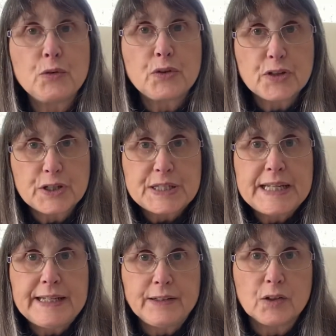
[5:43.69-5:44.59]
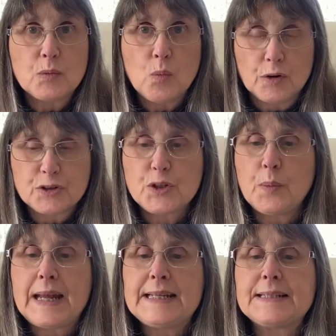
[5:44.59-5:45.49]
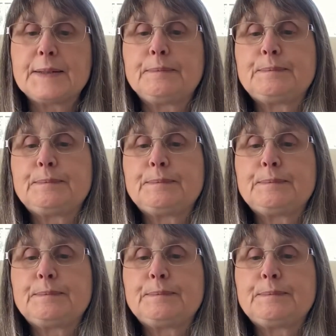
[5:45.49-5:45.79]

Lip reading: 13, 1 to 8.